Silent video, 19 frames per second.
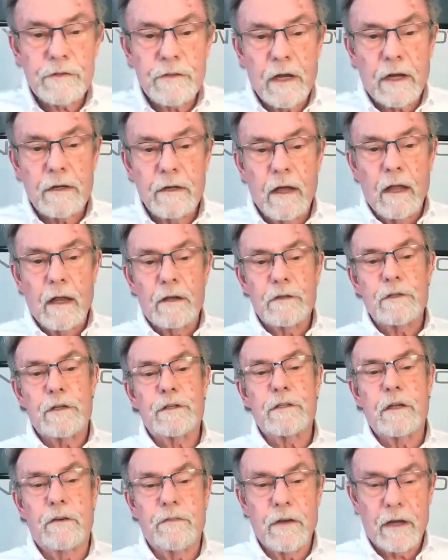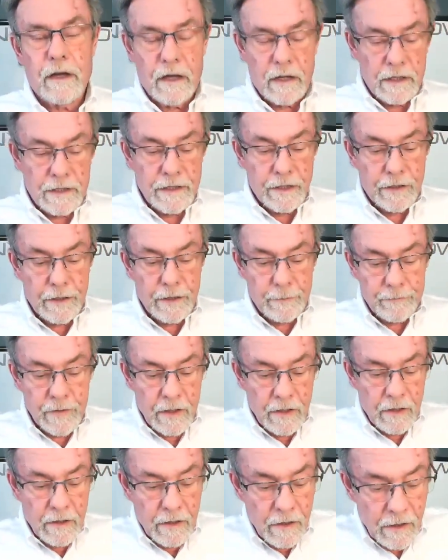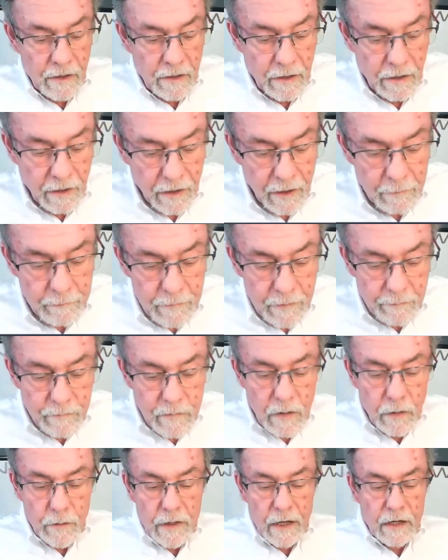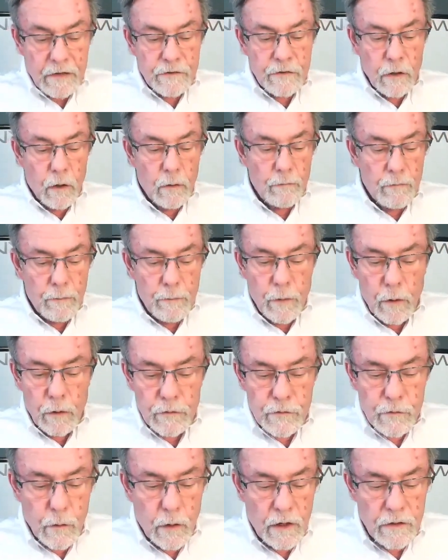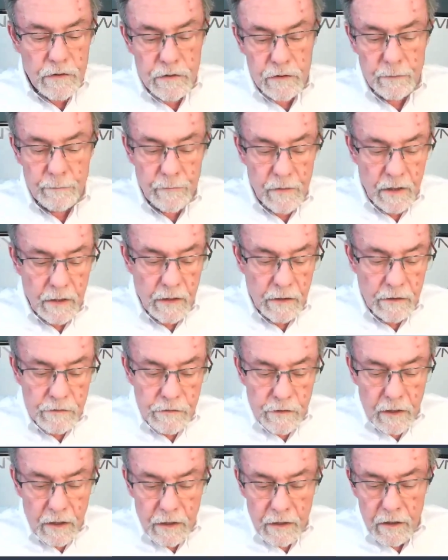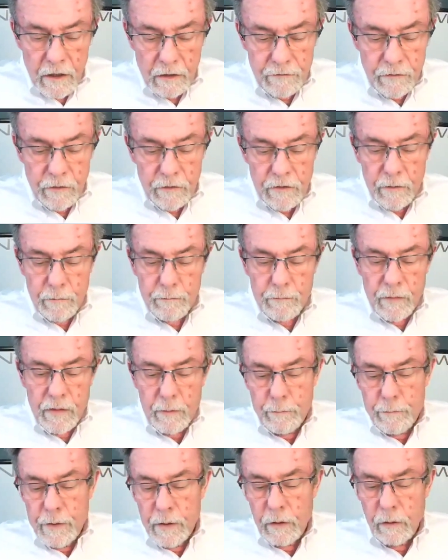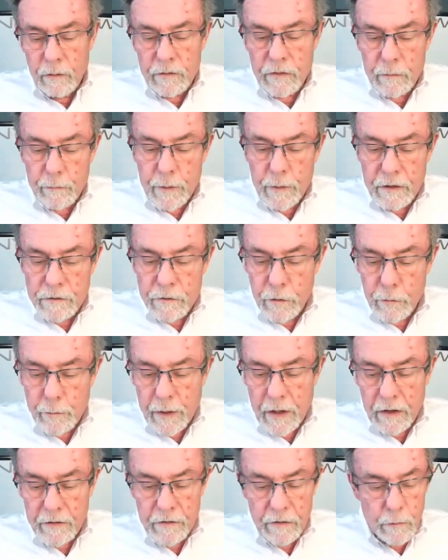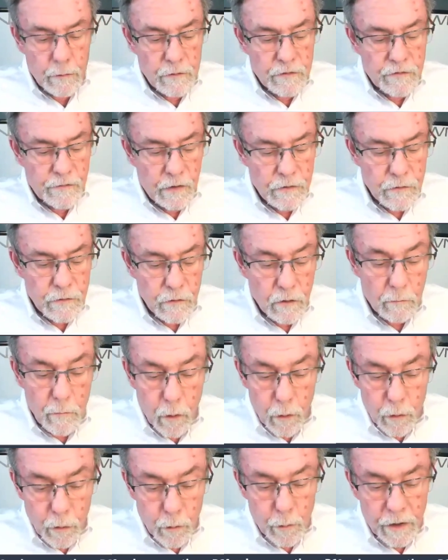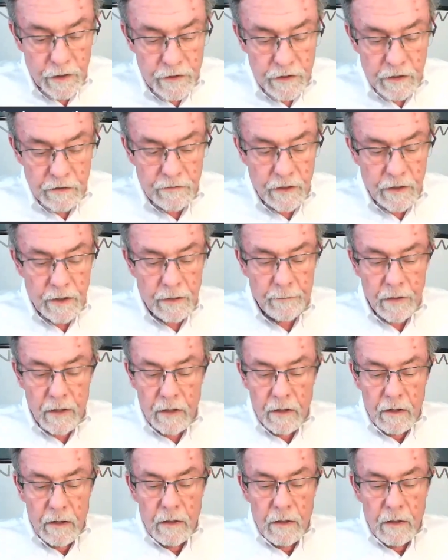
this technology stuff. I got to tell you. Okay, so Paul's question is Can I cover the, the bill of the P2 Panther that was featured on Motor Week TV?